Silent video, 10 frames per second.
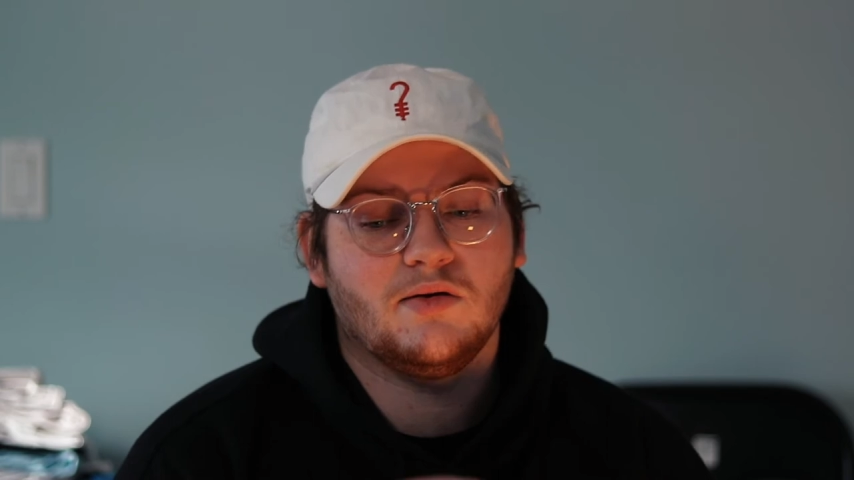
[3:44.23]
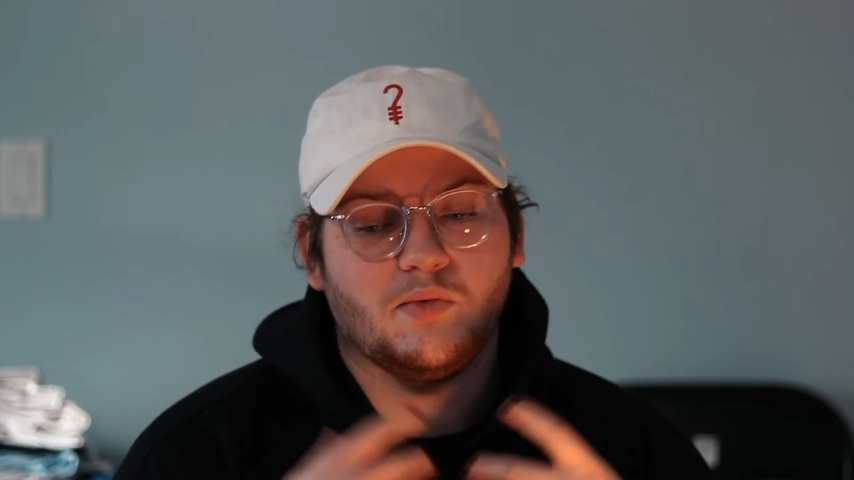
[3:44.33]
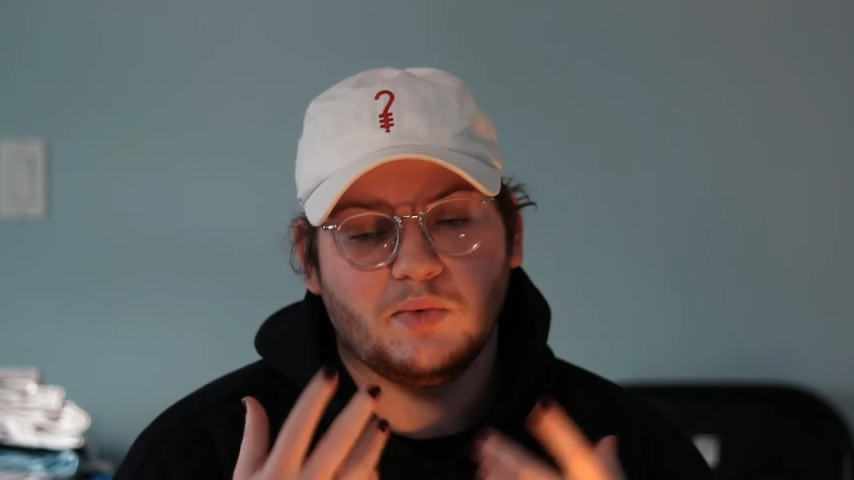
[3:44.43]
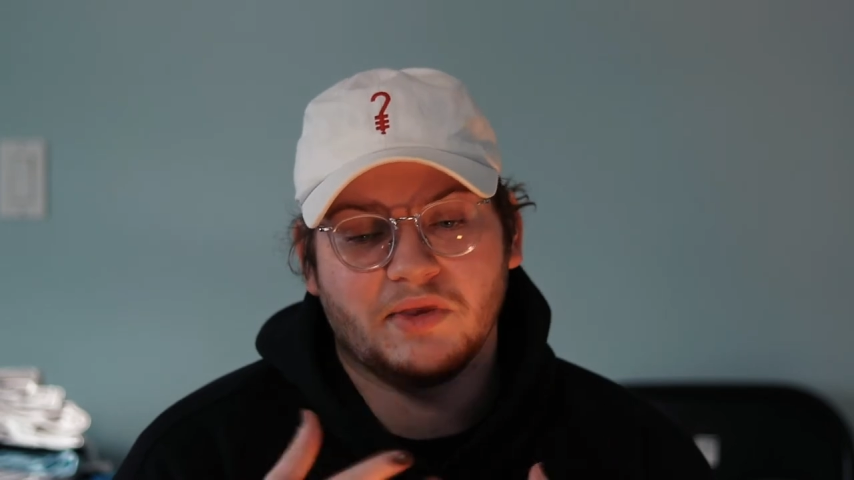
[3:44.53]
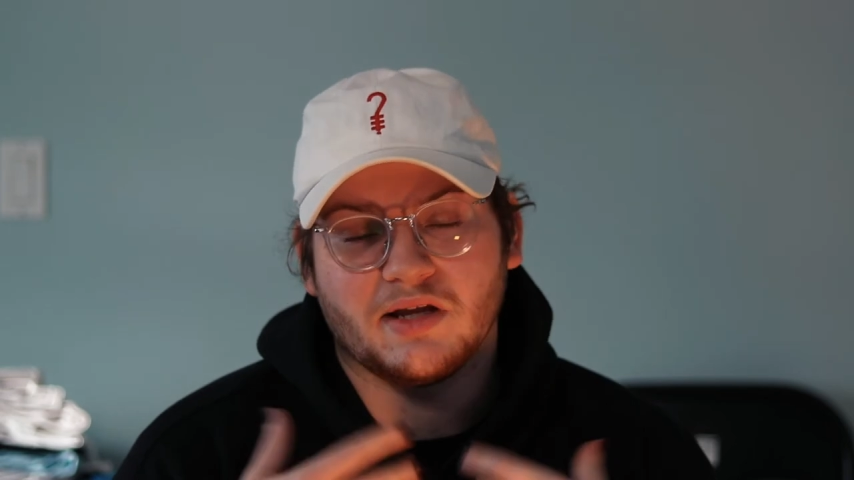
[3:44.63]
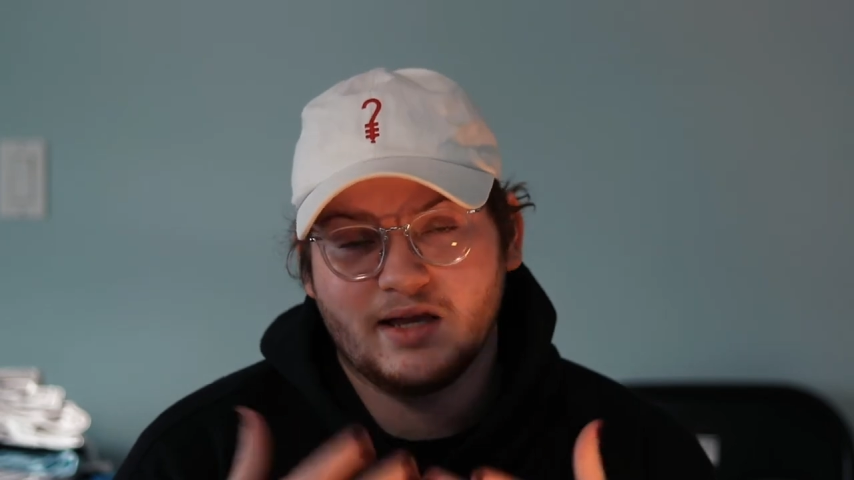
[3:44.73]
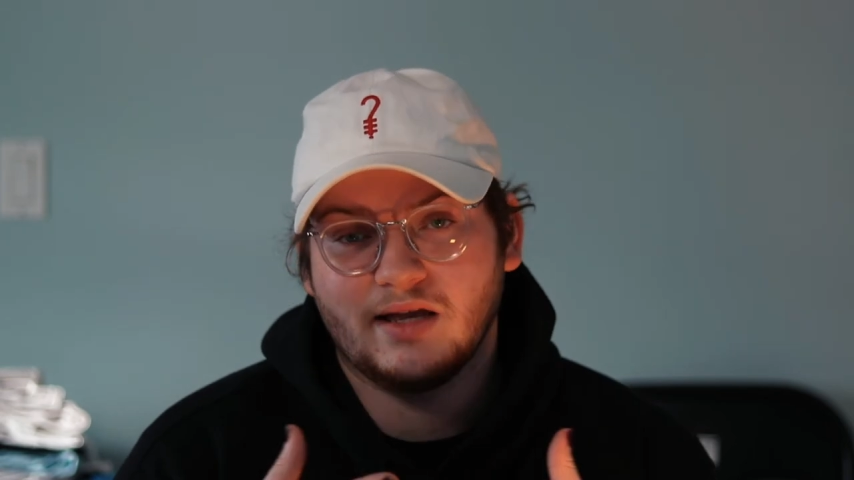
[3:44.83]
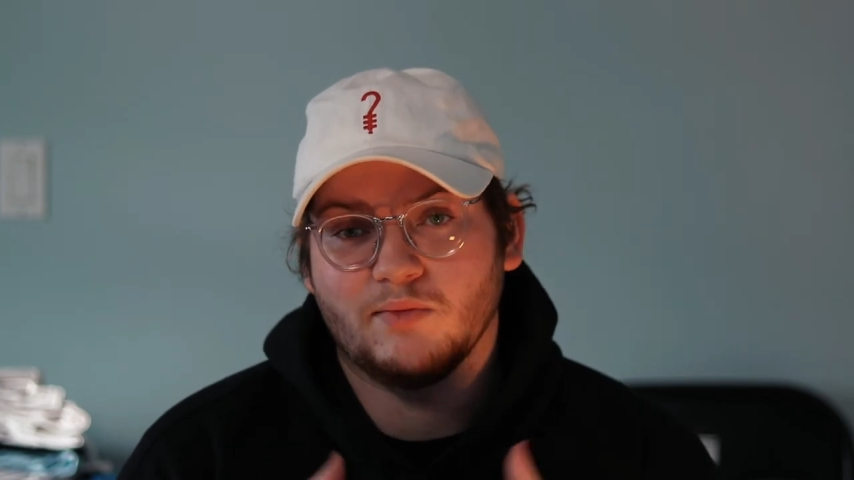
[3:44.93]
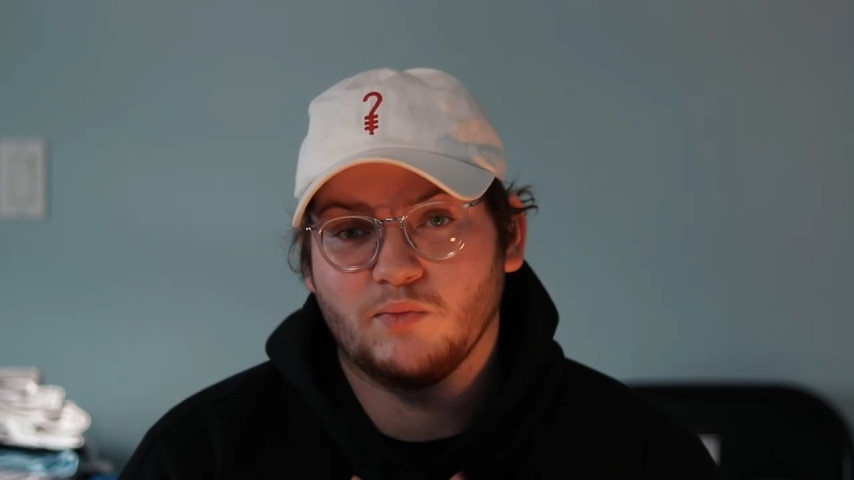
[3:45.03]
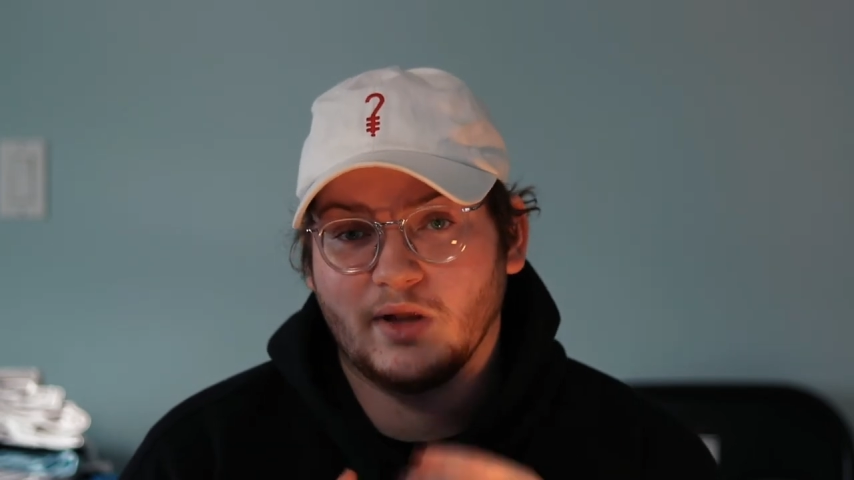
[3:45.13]
when the cut
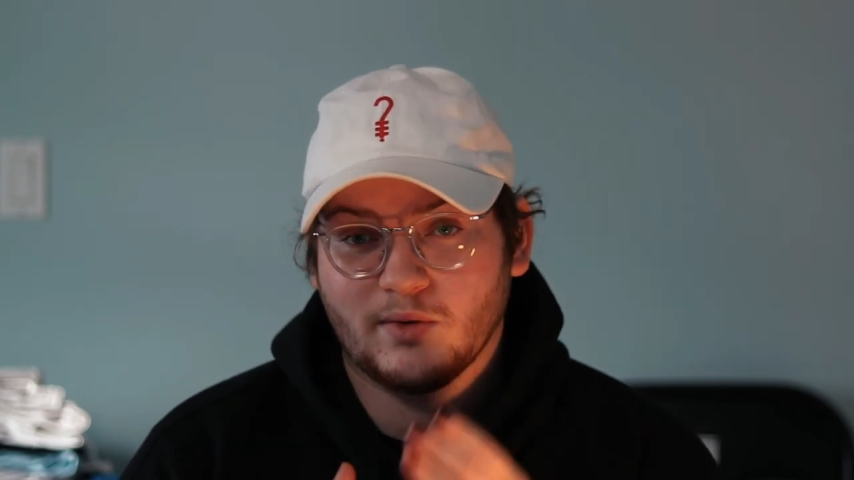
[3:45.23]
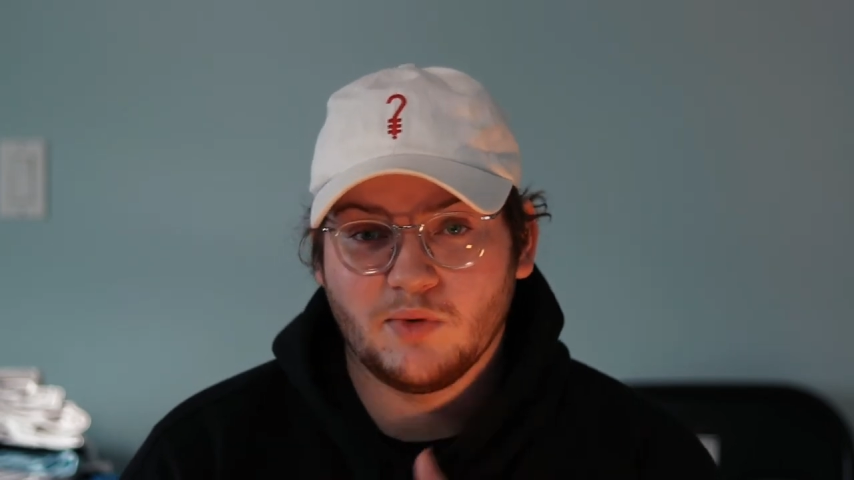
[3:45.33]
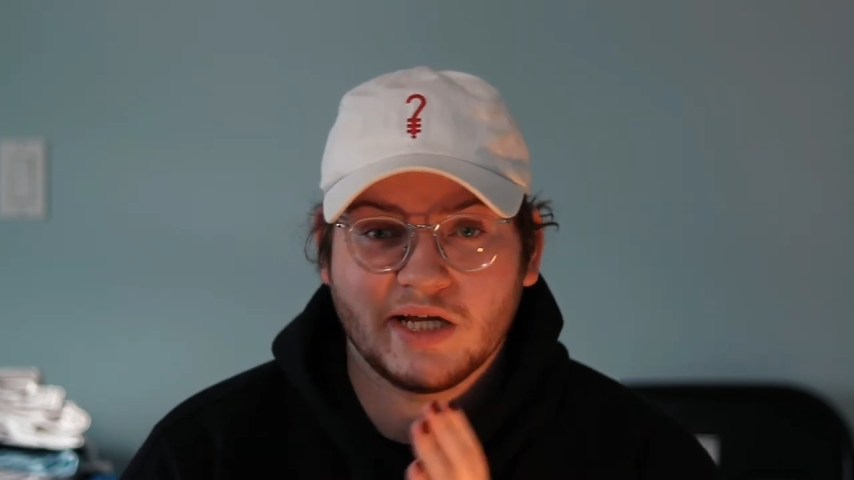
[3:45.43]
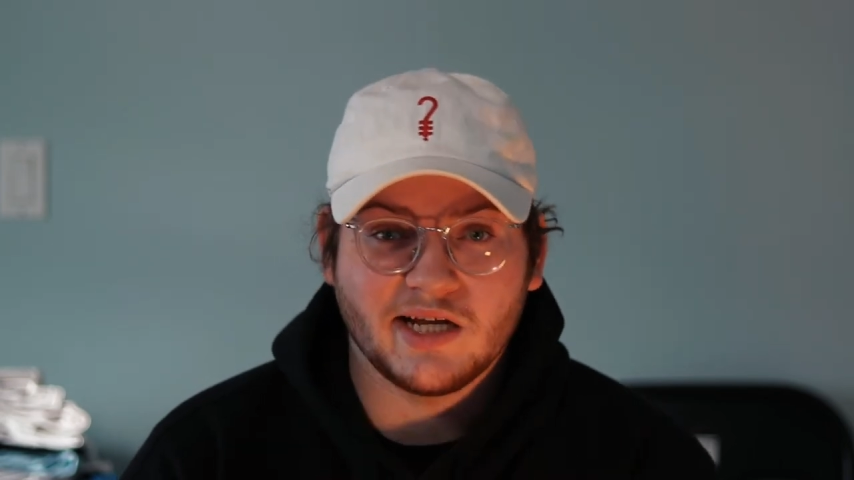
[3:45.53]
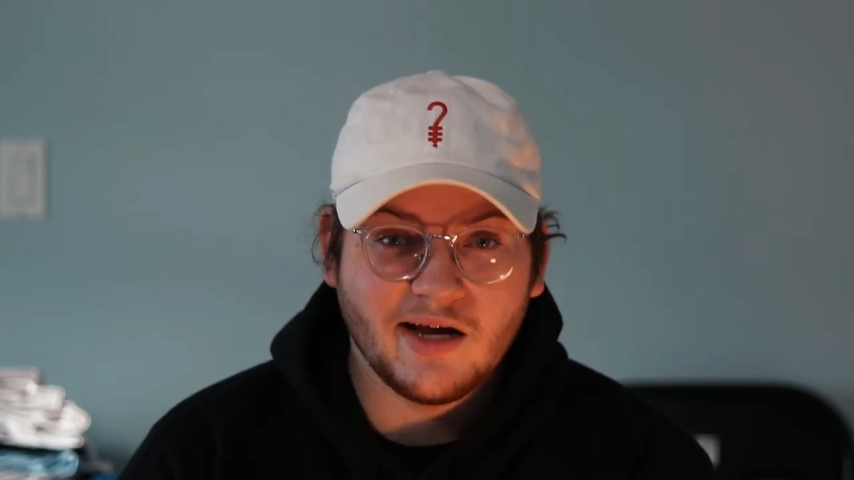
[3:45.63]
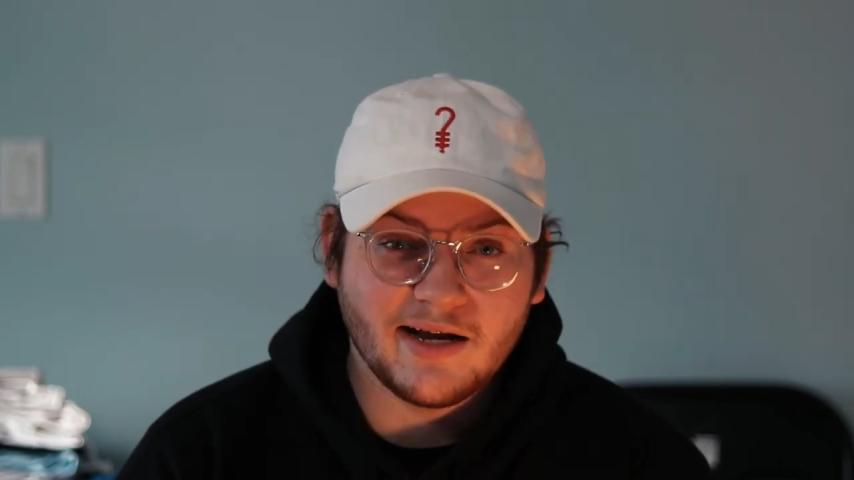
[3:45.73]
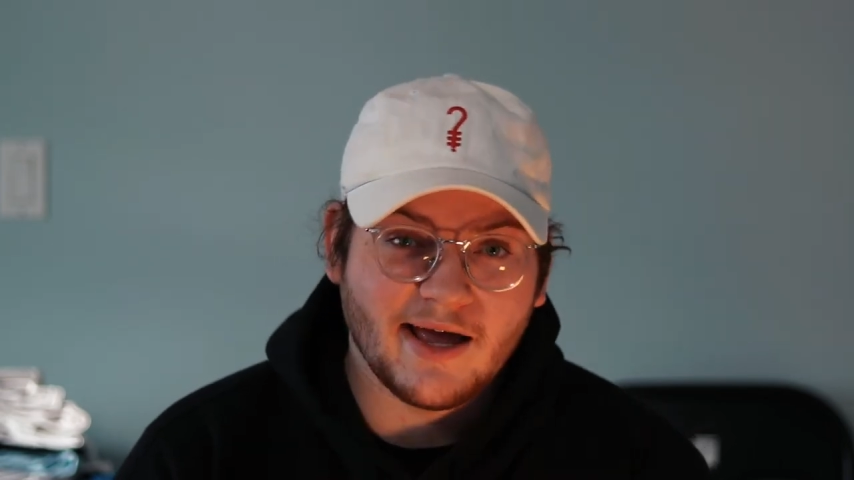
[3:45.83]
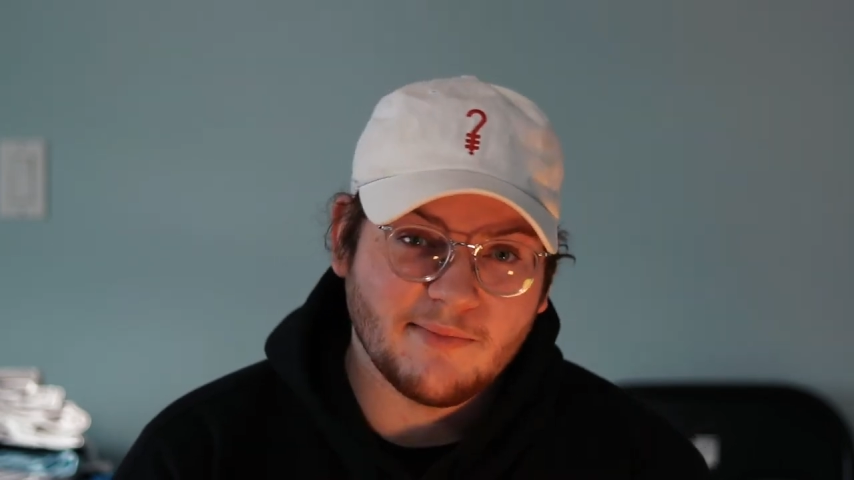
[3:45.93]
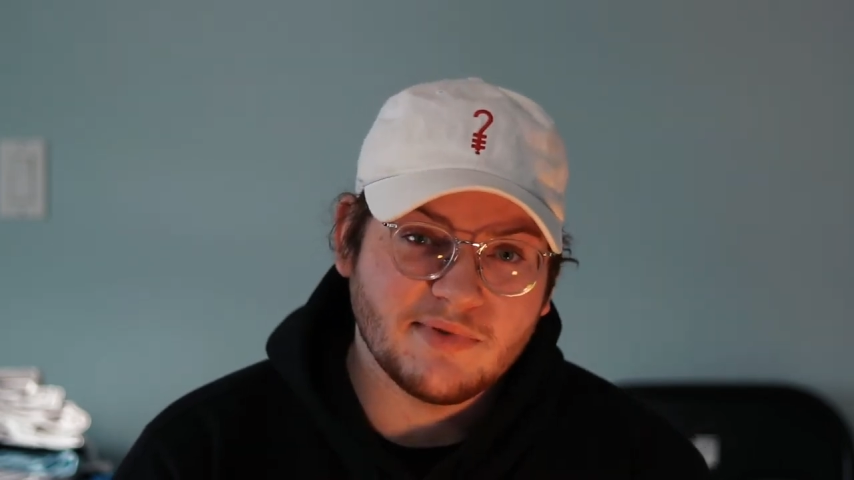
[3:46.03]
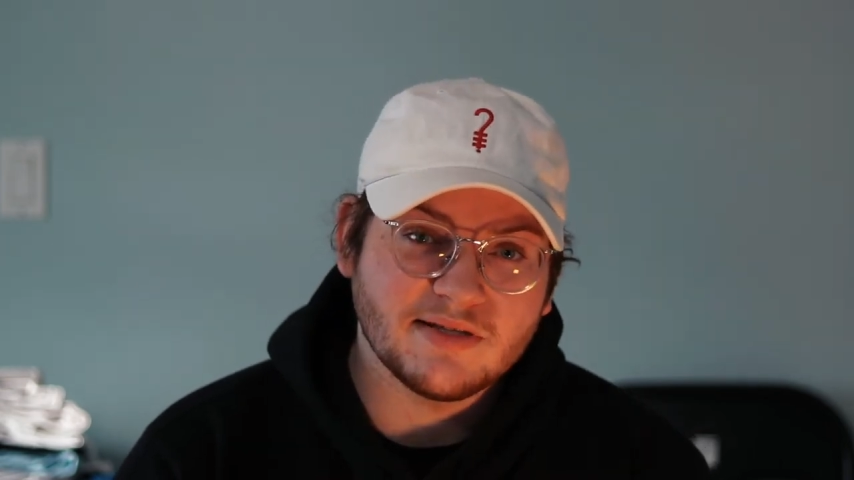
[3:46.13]
happened.